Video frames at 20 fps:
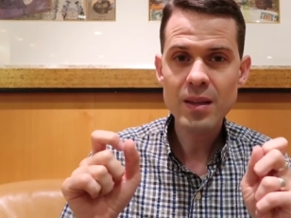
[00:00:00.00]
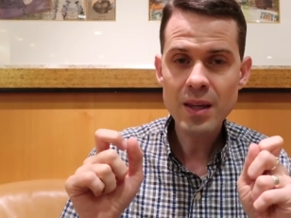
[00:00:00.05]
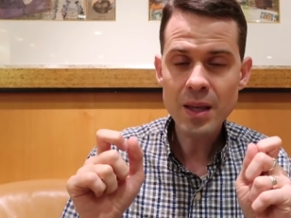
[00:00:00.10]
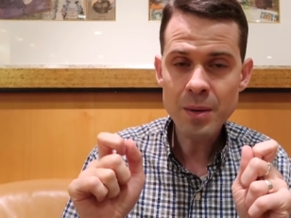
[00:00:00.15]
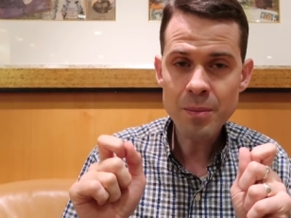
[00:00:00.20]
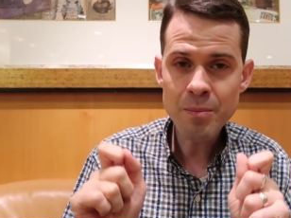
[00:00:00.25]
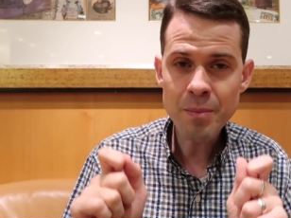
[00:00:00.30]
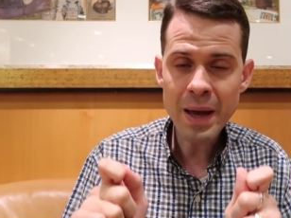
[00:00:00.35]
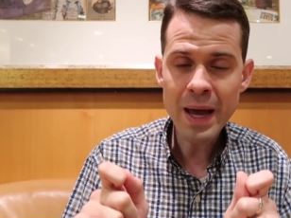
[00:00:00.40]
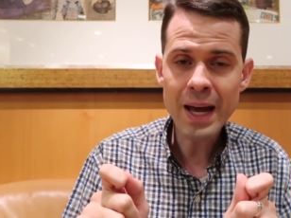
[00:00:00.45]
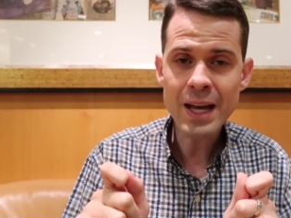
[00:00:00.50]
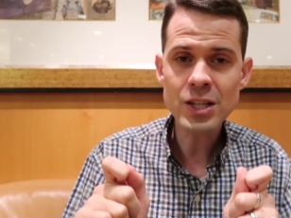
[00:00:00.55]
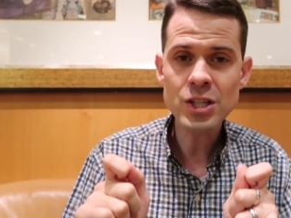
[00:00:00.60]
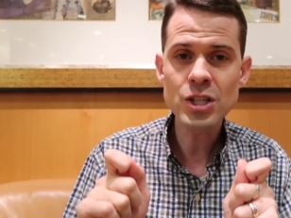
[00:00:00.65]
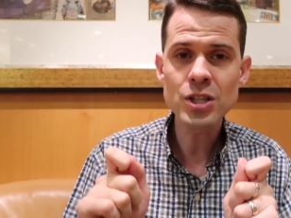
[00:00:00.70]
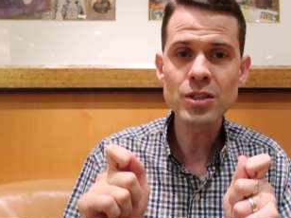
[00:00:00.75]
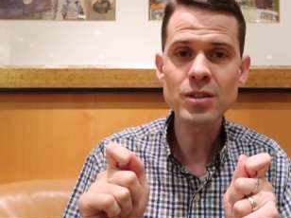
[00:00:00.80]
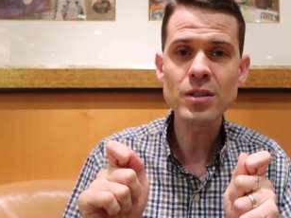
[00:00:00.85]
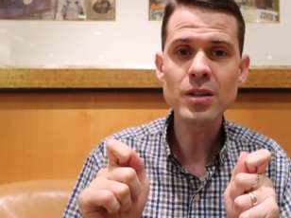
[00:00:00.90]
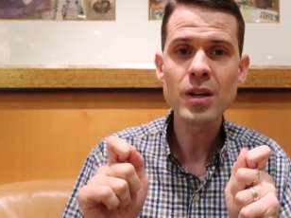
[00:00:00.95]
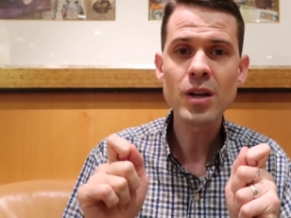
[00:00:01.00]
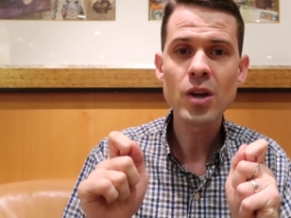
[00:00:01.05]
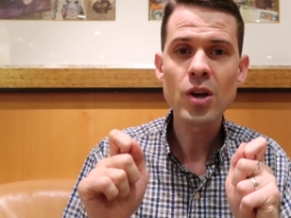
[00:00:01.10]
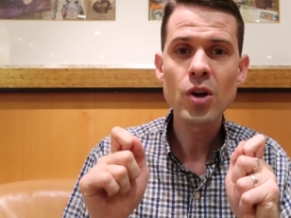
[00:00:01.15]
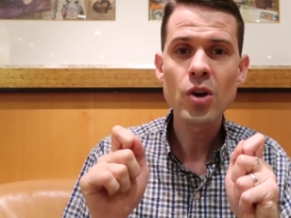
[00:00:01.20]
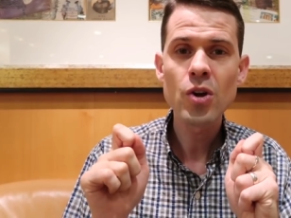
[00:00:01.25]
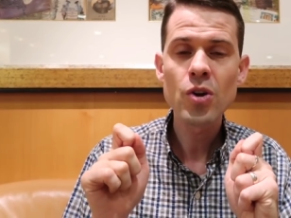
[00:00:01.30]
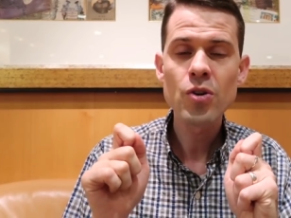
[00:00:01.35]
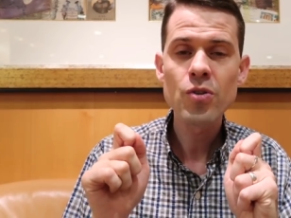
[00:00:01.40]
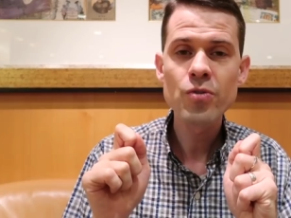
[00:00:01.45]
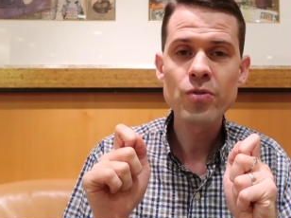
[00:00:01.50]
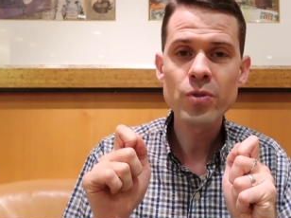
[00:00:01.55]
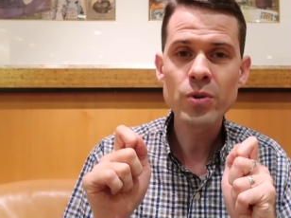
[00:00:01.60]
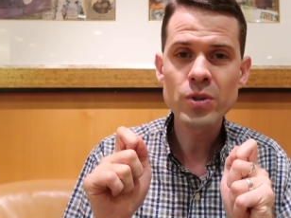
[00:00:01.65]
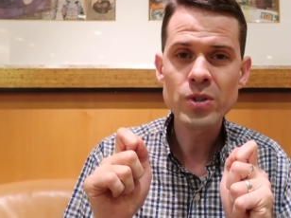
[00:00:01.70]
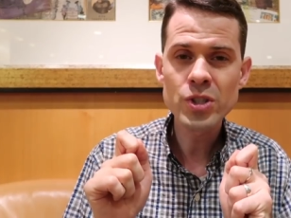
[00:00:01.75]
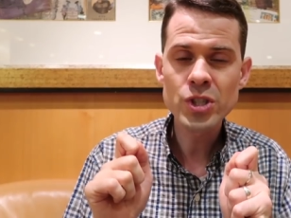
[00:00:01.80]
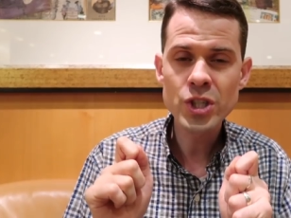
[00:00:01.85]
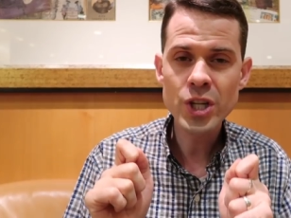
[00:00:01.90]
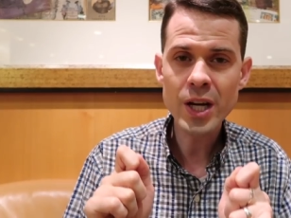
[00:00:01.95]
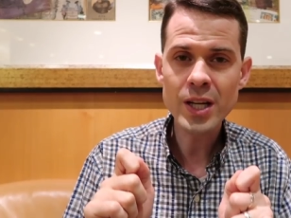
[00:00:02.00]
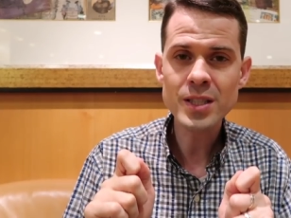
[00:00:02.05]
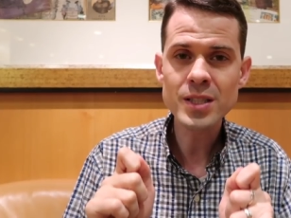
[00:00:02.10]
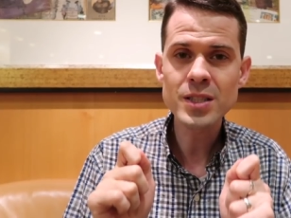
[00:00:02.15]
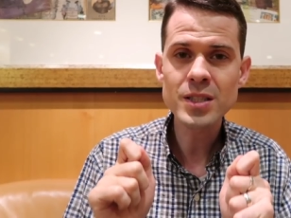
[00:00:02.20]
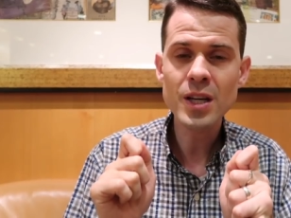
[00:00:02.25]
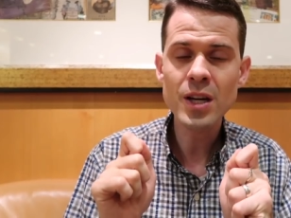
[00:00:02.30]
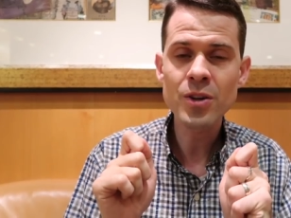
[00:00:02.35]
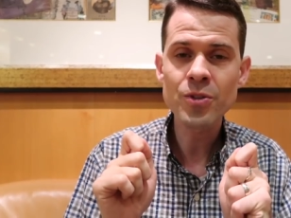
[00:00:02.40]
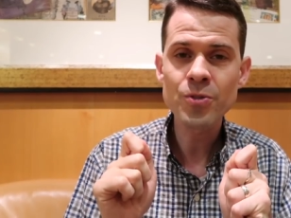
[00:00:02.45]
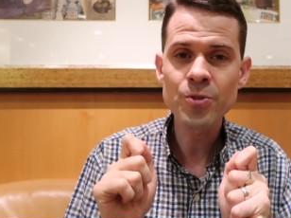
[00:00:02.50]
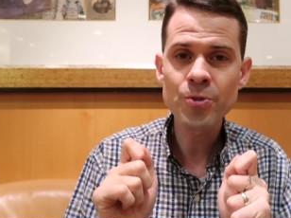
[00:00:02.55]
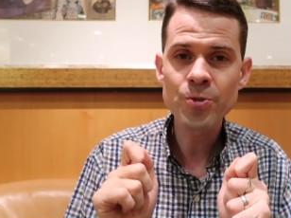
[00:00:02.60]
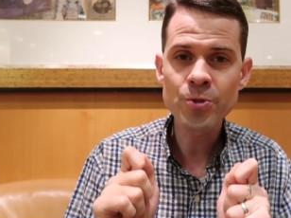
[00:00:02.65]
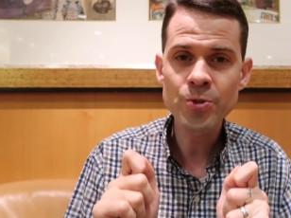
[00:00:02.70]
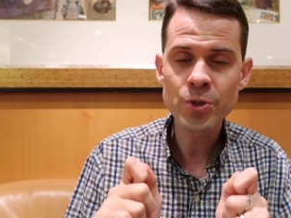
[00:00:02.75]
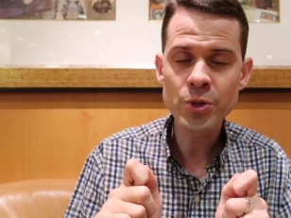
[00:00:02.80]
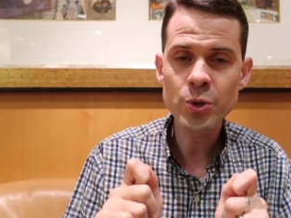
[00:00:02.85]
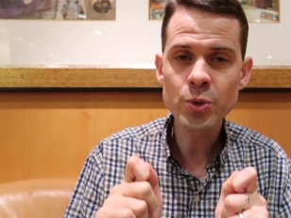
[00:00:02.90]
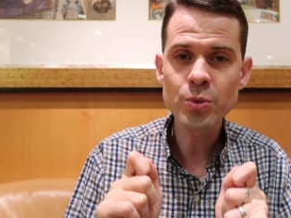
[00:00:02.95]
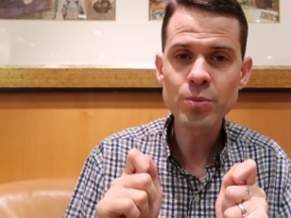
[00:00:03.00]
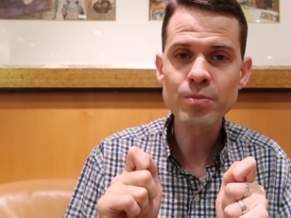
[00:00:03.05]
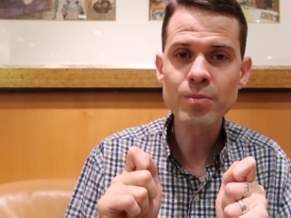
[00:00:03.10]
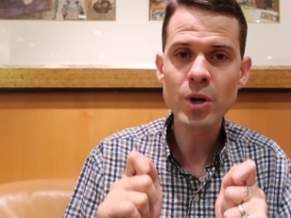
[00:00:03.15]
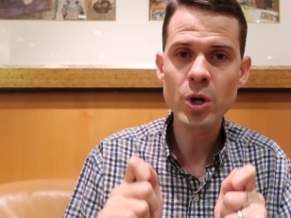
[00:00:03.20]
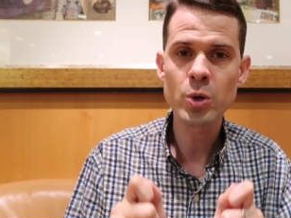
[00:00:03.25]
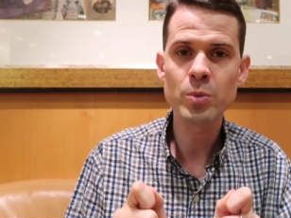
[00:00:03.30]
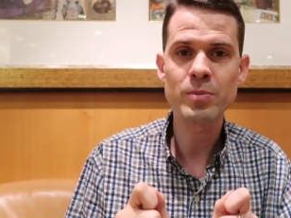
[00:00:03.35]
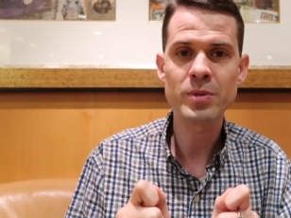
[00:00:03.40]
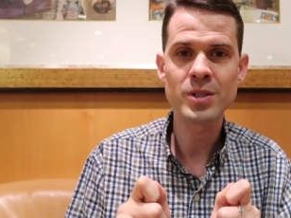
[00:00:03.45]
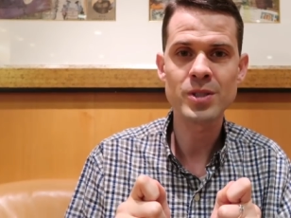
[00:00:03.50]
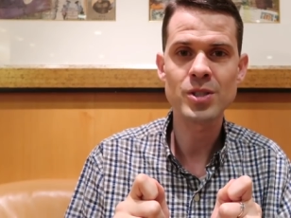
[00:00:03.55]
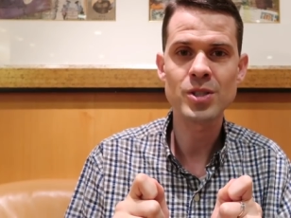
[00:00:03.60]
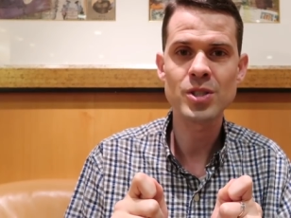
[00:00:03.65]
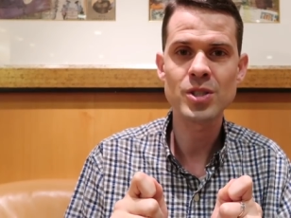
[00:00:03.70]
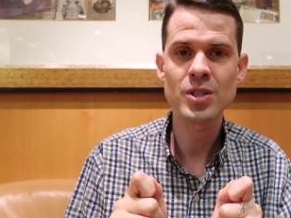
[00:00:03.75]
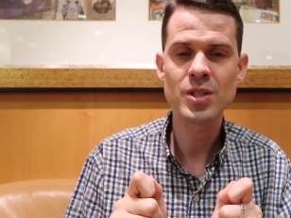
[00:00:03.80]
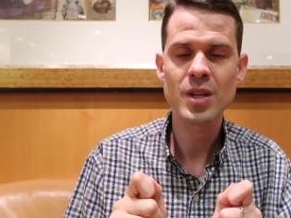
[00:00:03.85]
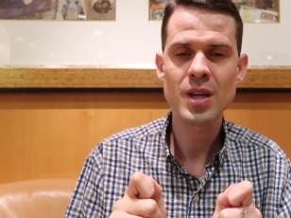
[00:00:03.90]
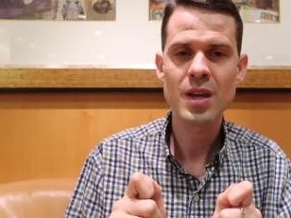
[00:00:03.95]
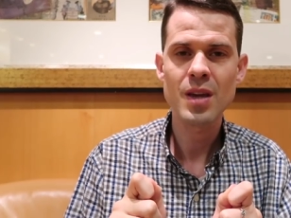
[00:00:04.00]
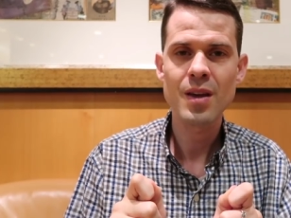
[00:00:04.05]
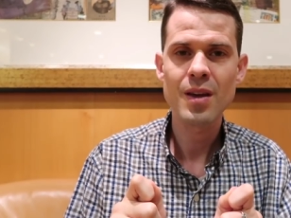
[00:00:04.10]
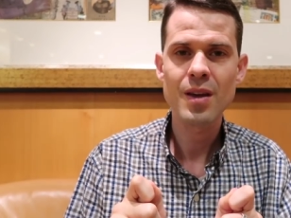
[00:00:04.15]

Imagine for just a few moments